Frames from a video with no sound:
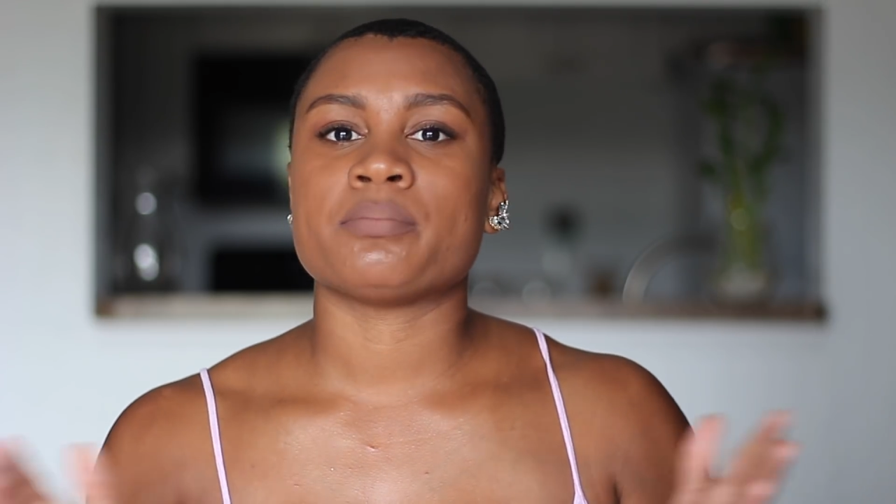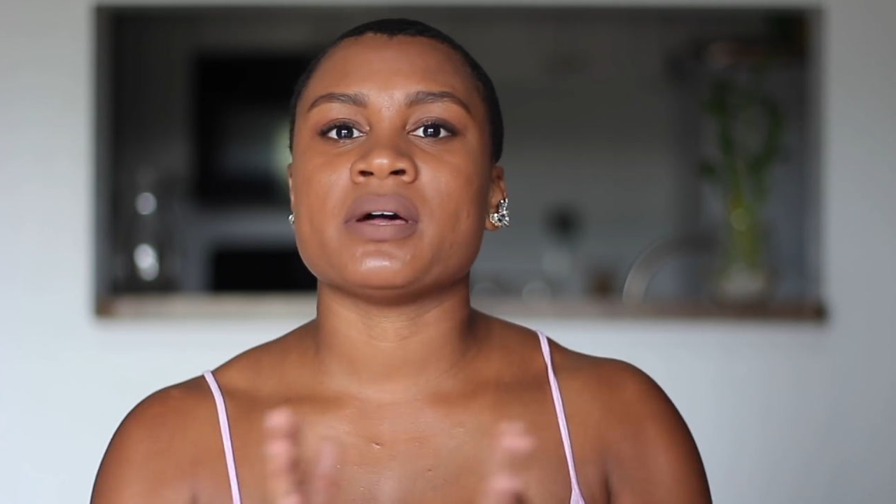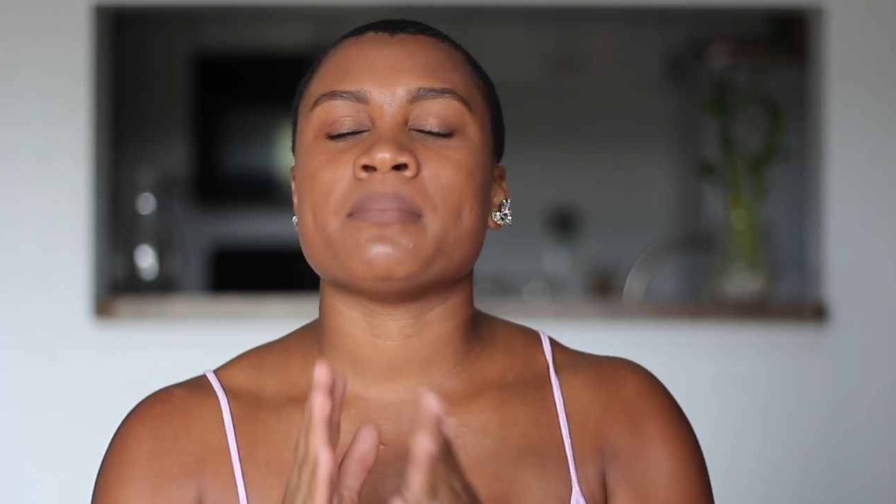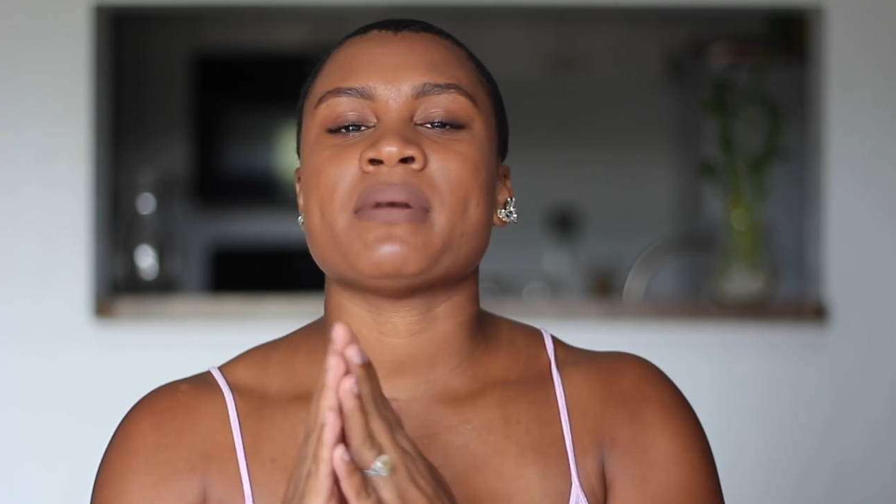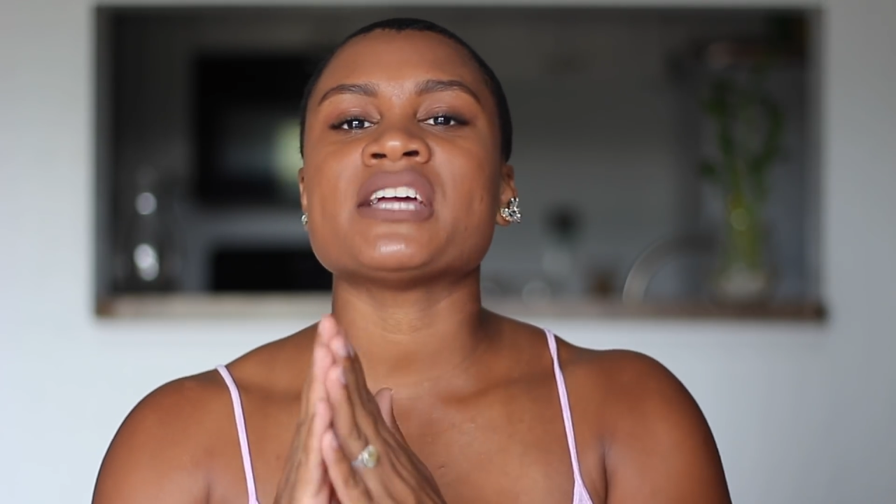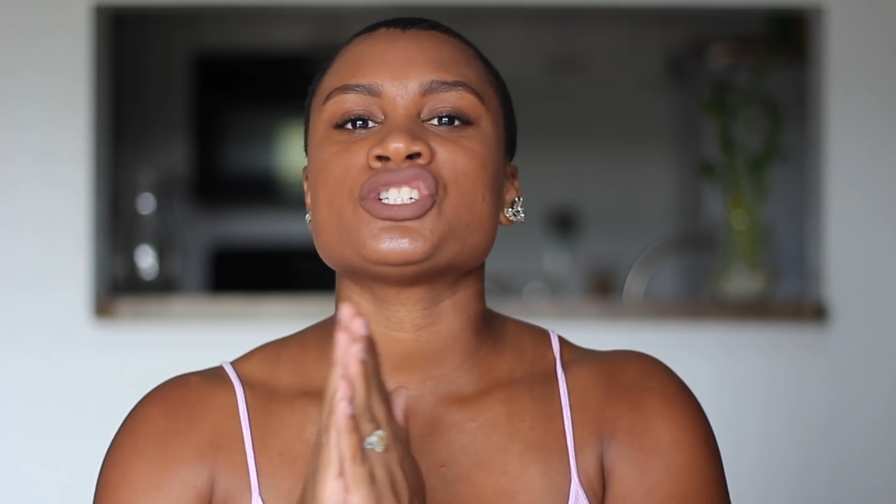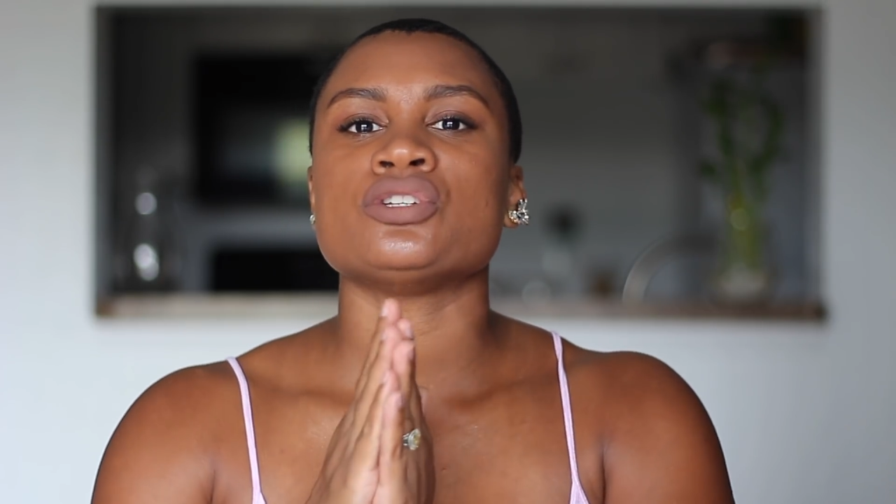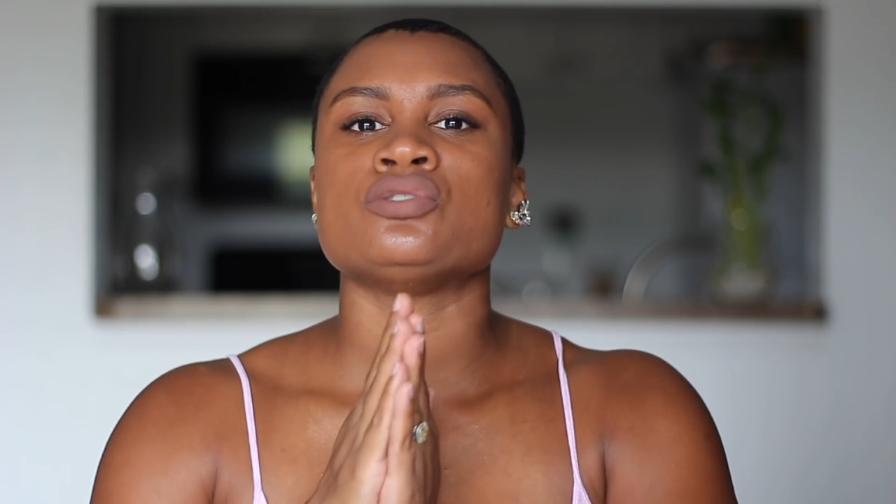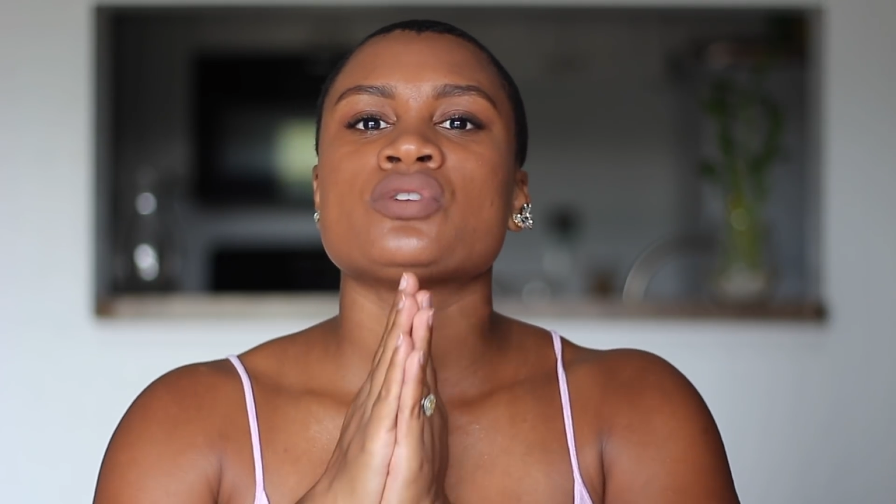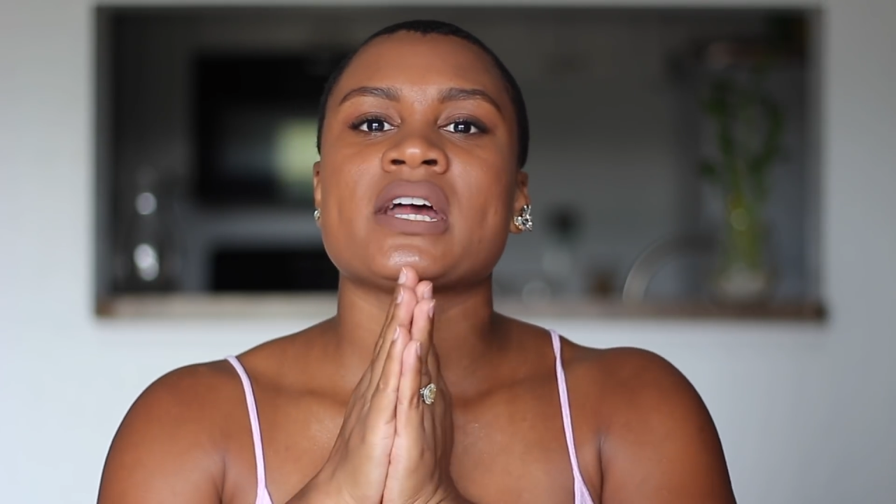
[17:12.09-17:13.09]
but make sure
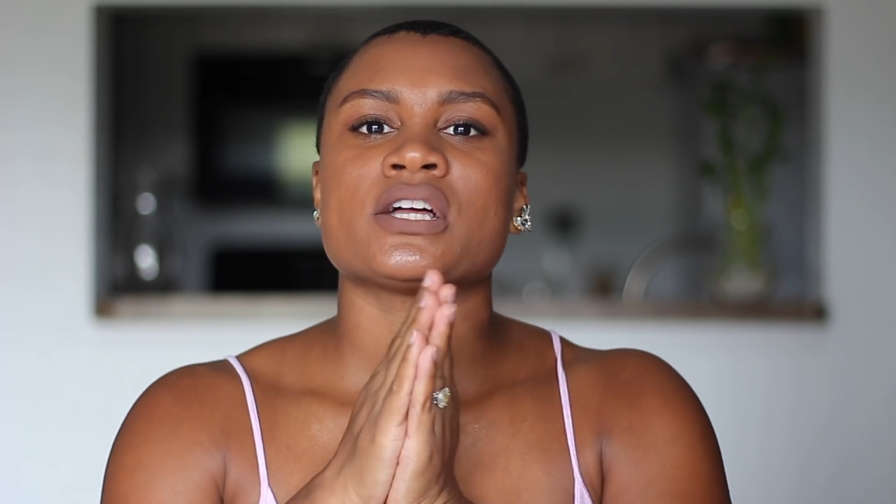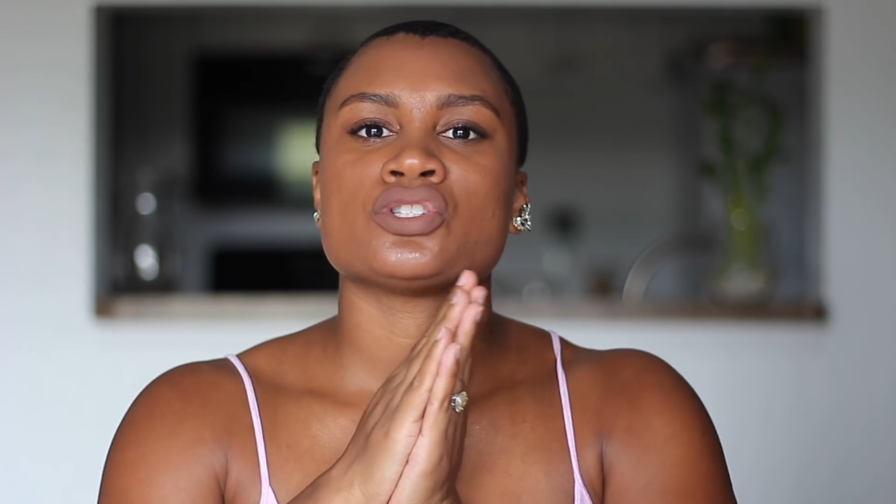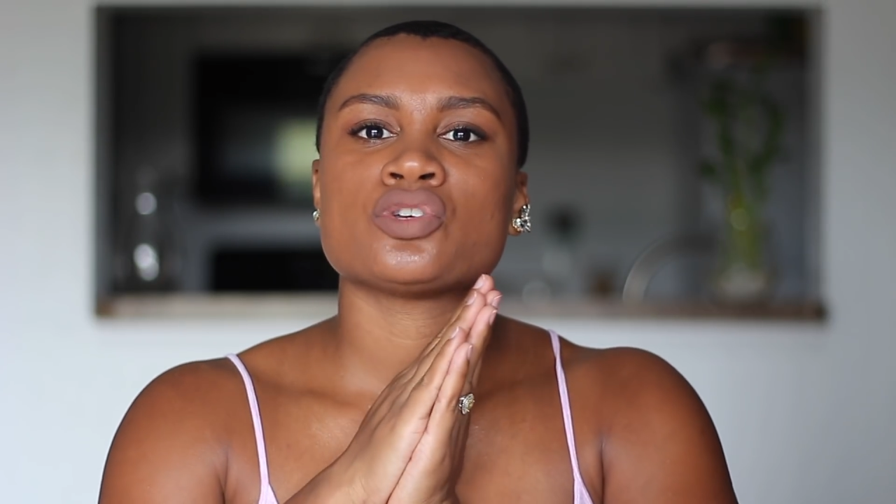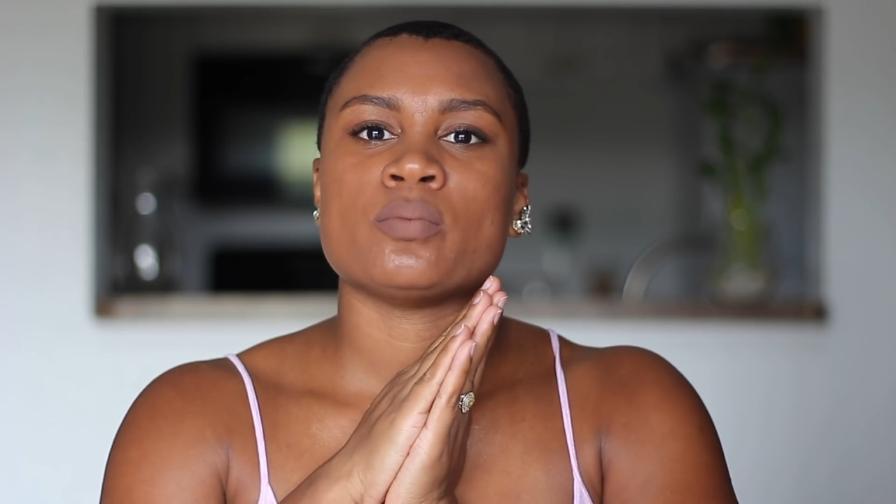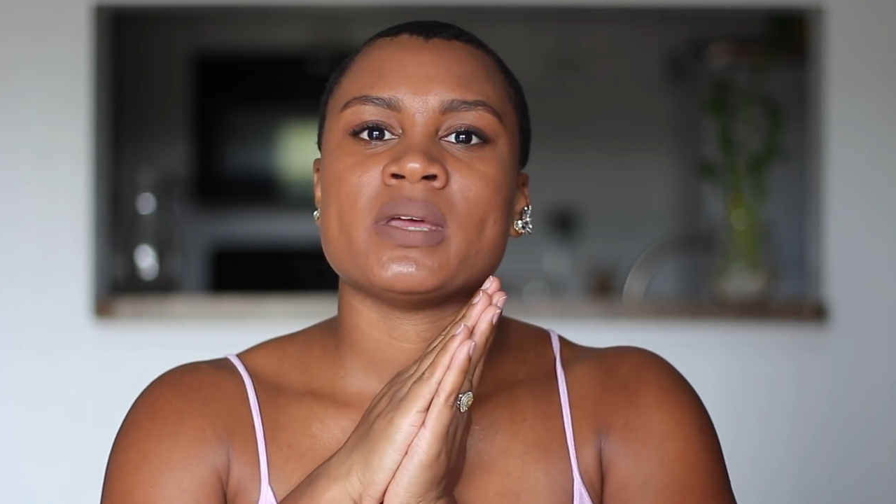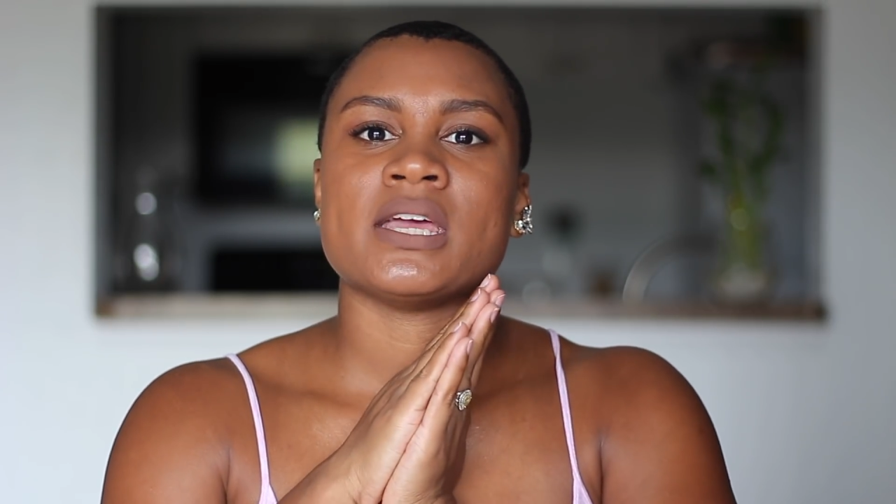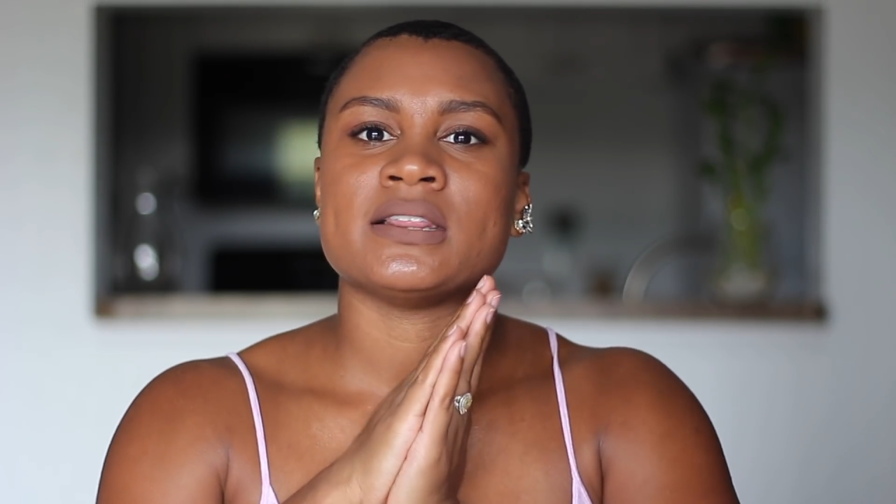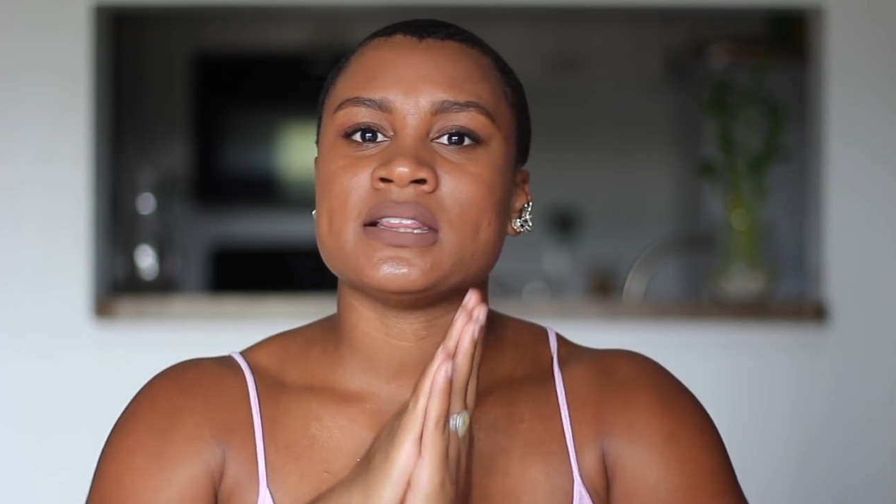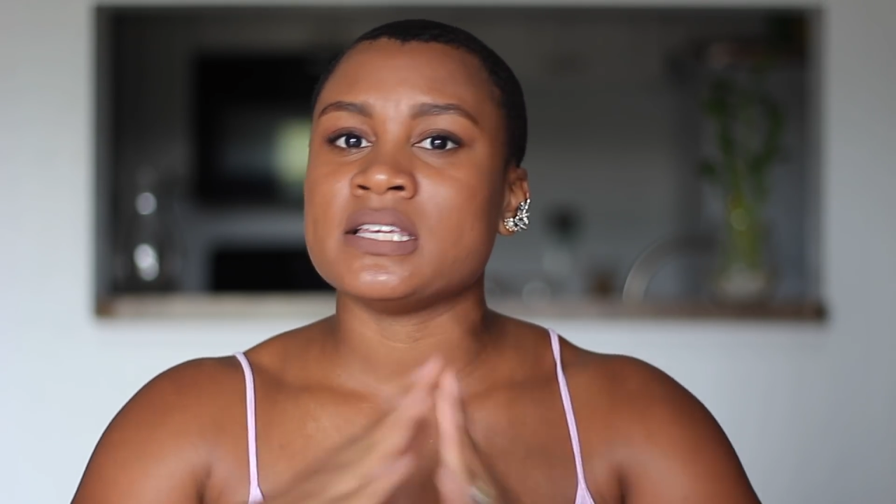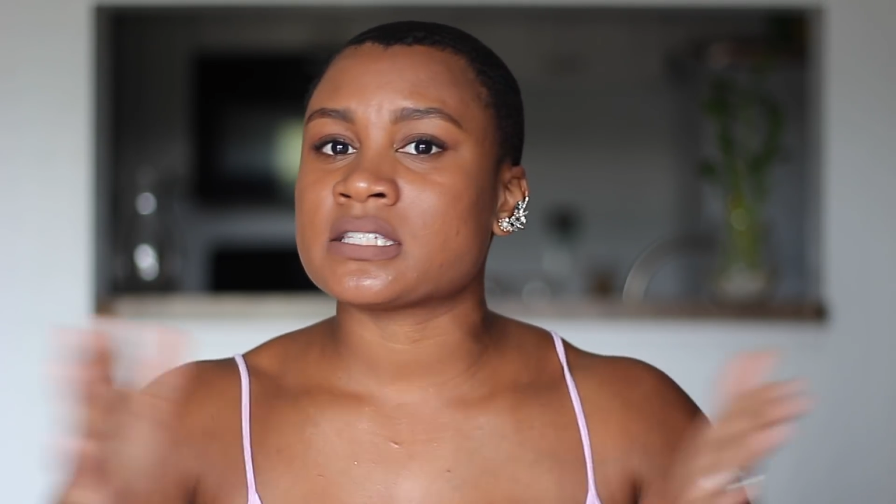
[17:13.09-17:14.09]
you try to consume it
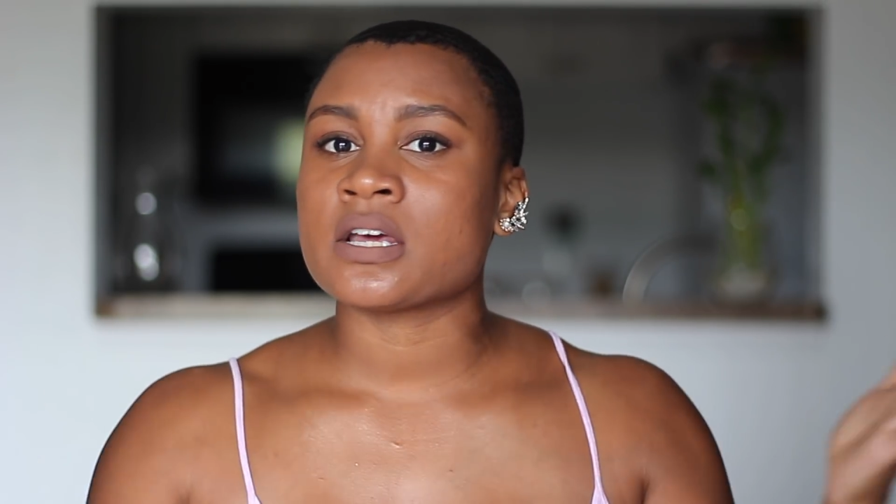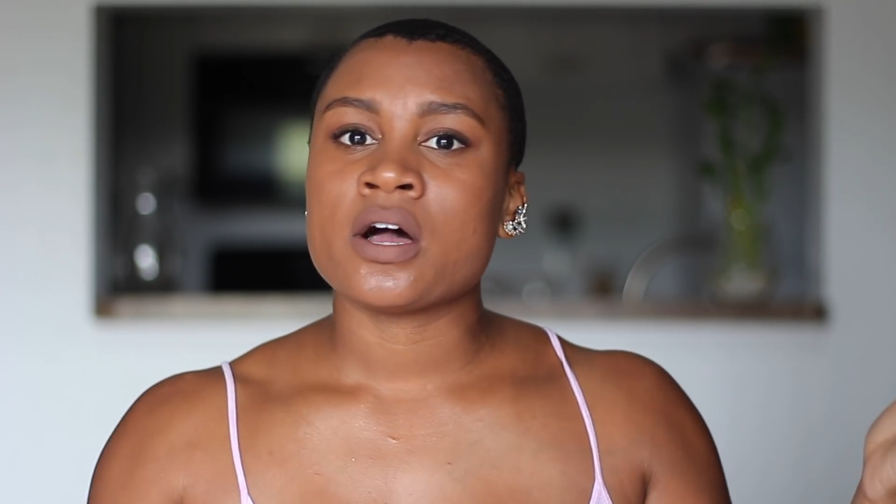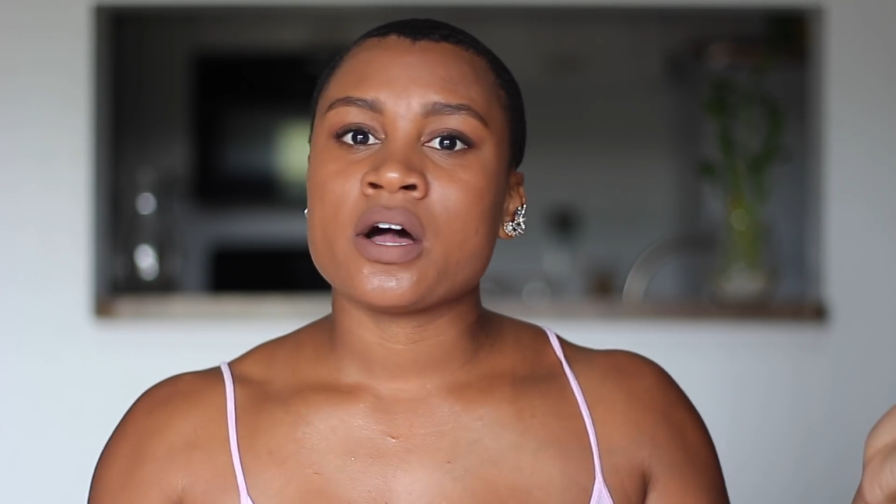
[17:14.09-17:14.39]
at least